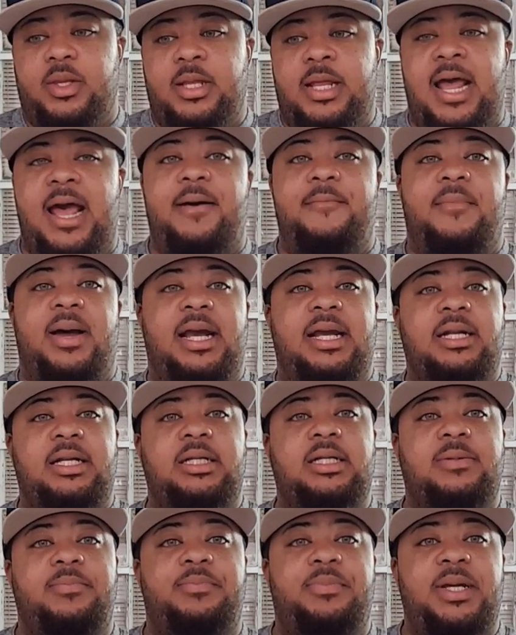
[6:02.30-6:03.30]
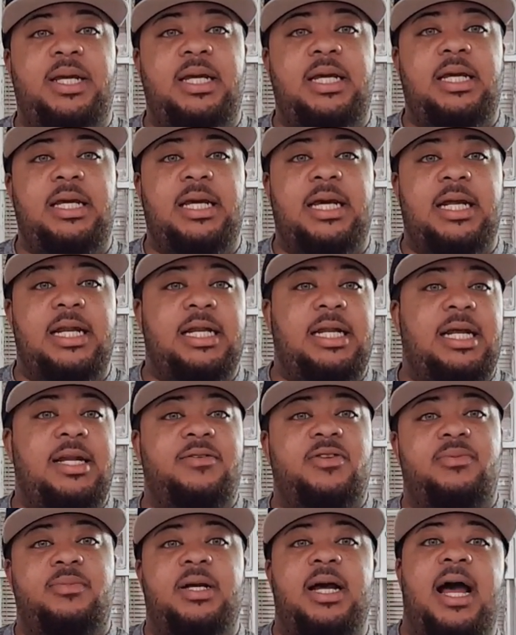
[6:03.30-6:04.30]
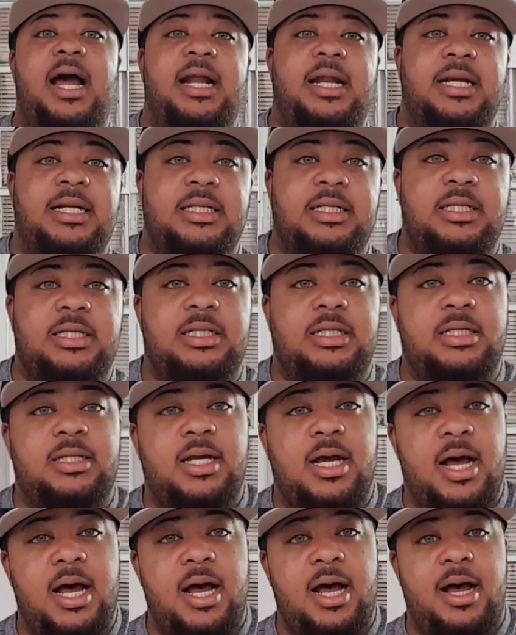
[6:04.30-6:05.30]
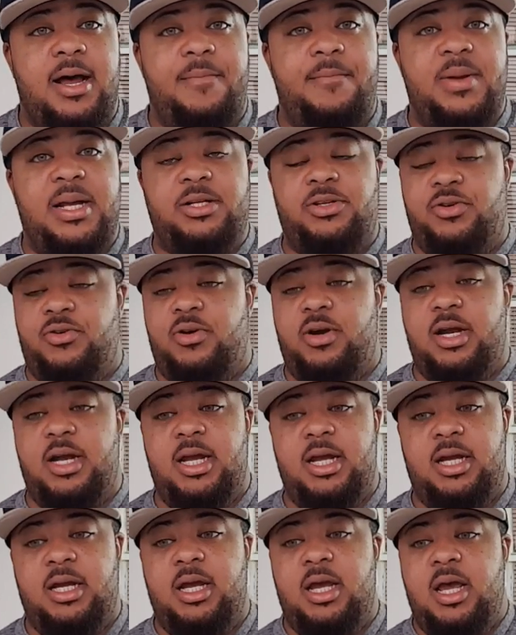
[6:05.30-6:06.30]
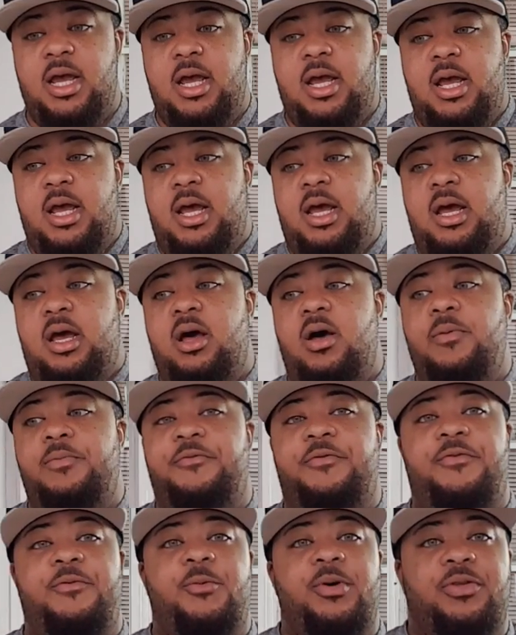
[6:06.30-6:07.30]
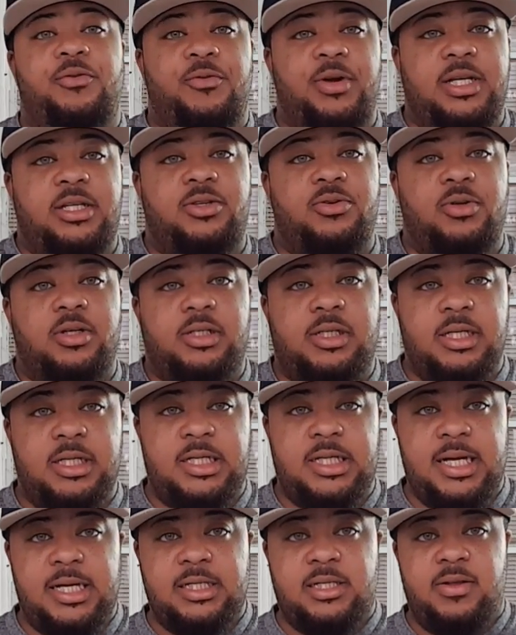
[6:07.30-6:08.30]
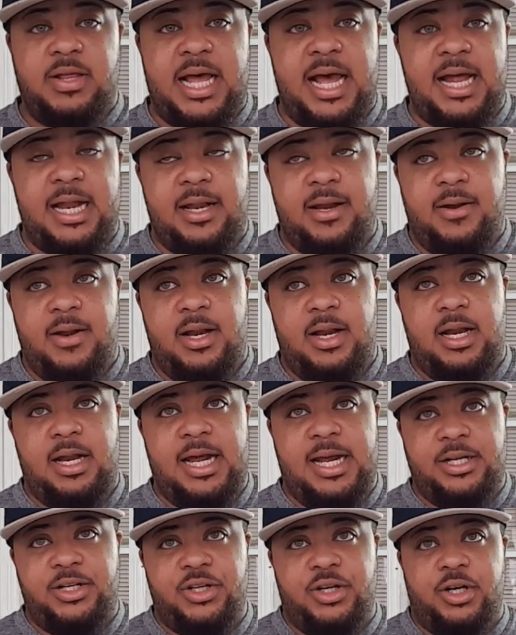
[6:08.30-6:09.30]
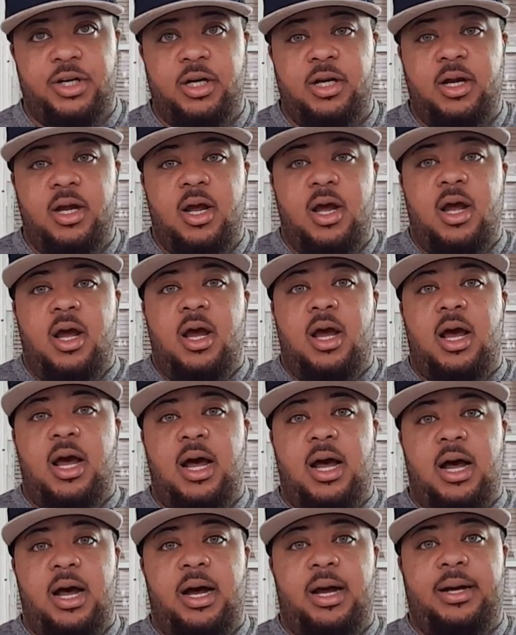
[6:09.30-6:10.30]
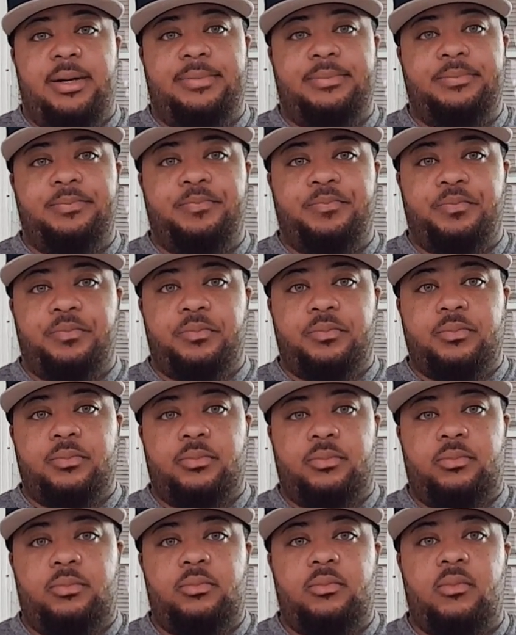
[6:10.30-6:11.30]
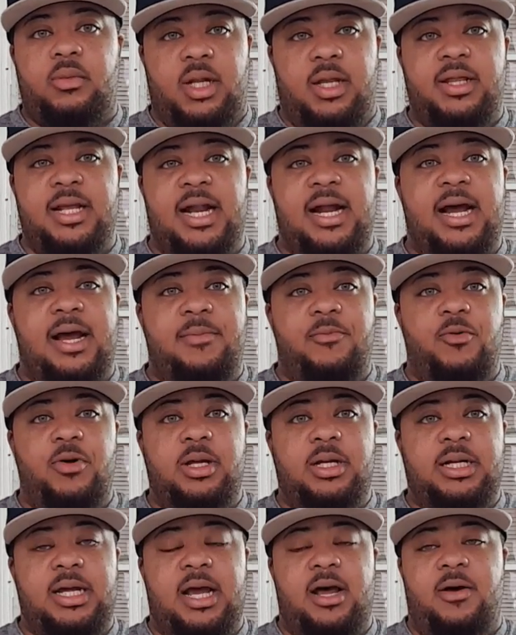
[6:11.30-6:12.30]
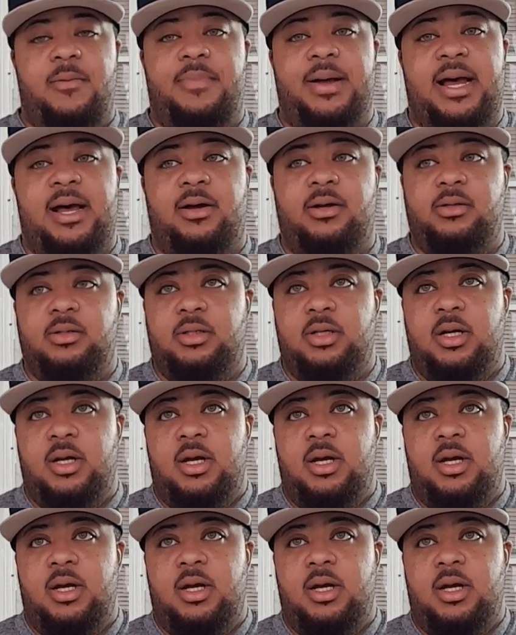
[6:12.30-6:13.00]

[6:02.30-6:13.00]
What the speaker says: That might be in need of some guidance, mentoring, help with resources, things of that nature, that I'm willing to help out.